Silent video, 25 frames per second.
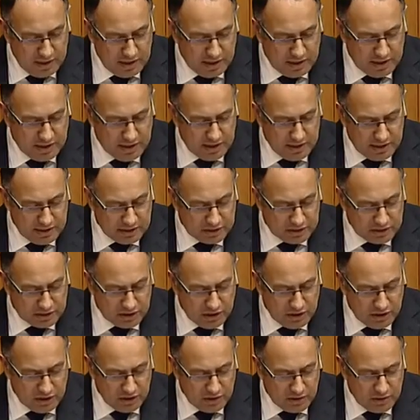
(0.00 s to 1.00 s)
Uh, and
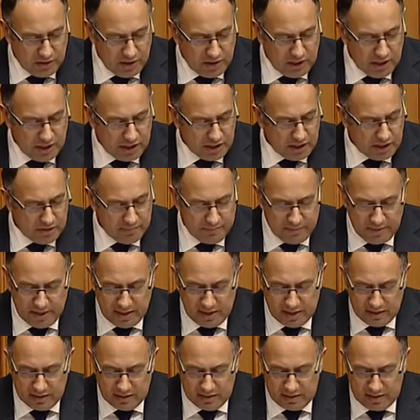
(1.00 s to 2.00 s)
so I
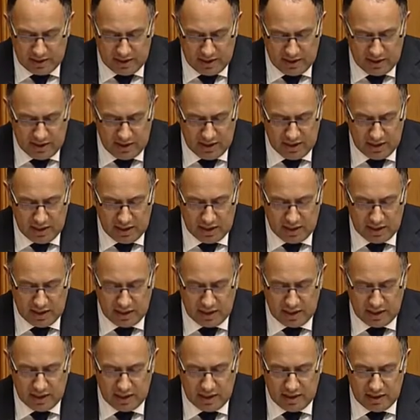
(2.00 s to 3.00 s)
commend the
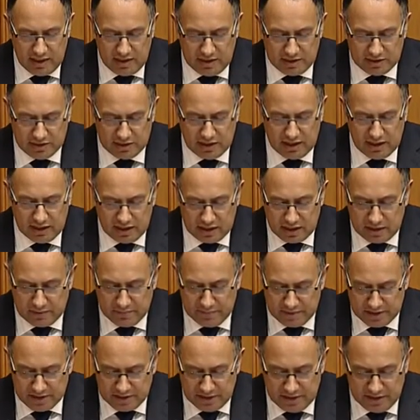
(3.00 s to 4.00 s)
uh, Select
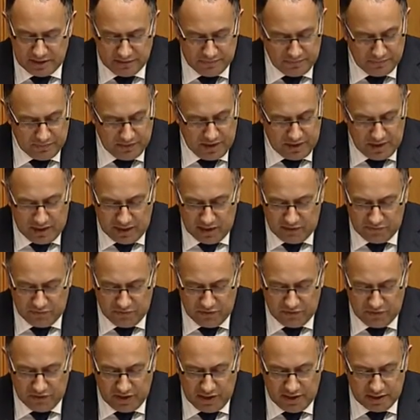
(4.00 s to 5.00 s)
Committee
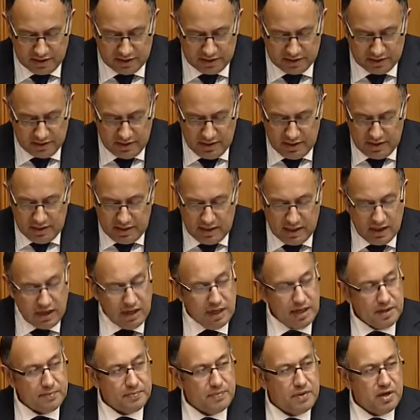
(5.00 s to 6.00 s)
for that.
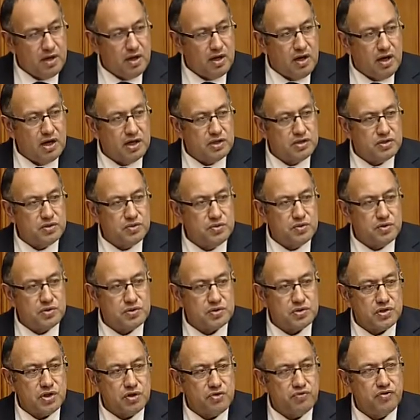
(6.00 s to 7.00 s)
Um, I do
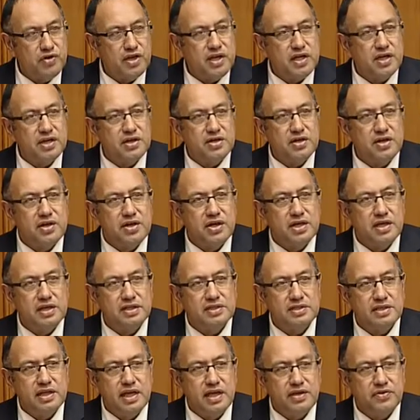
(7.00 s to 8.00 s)
also
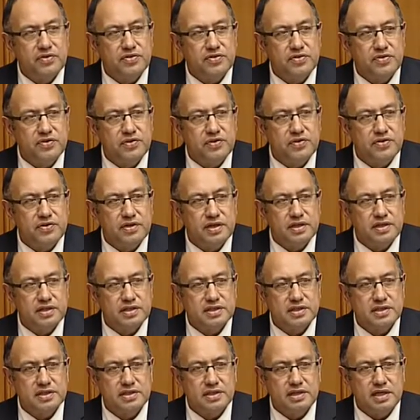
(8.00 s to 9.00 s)
recognise that through
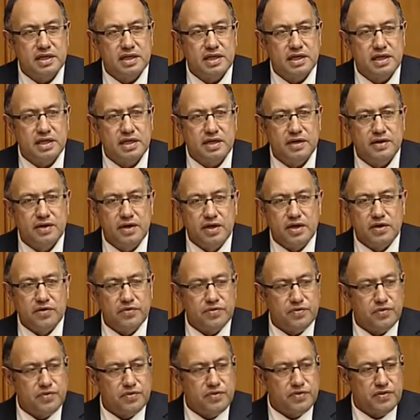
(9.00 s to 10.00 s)
this, uh,
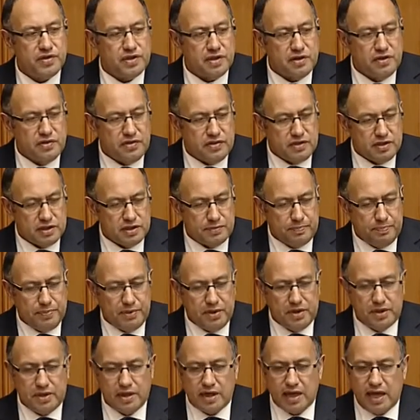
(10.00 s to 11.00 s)
through the, this
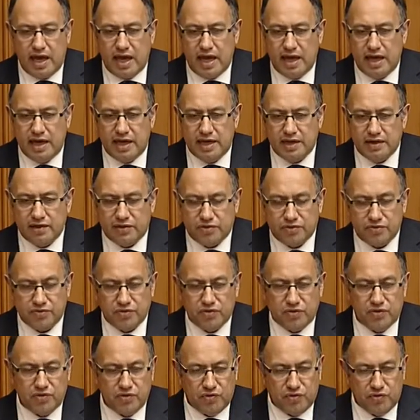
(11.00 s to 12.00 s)
bill and
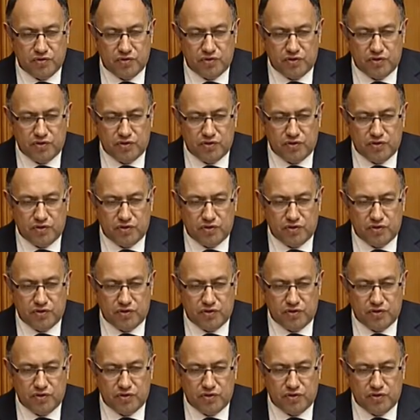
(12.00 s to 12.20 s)
through